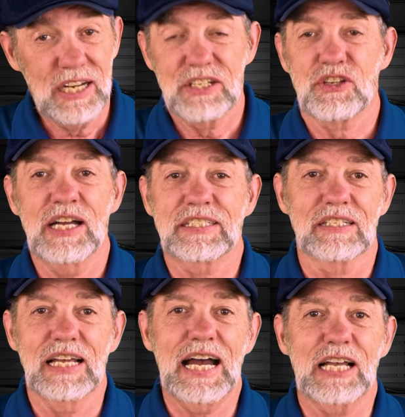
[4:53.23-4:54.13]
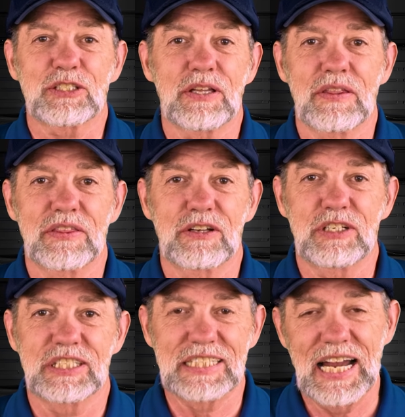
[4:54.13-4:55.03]
not designed to last. They're
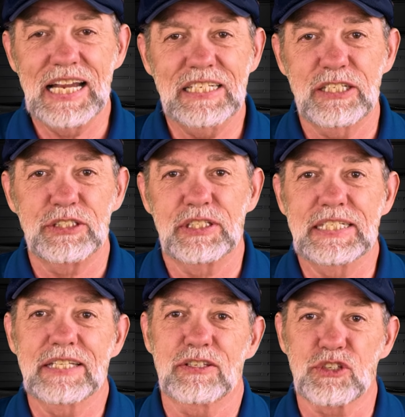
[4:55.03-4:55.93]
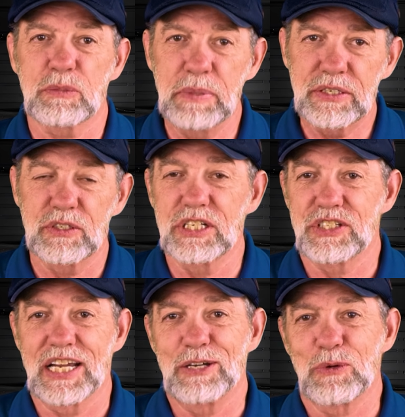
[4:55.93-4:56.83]
designed to get the speaker
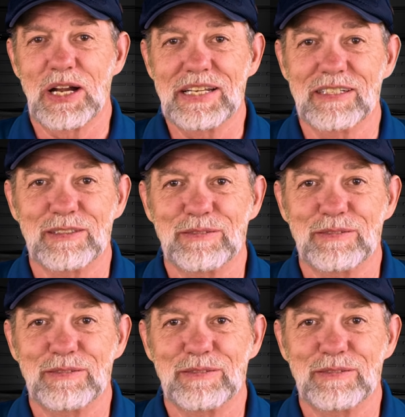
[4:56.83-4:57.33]
design right.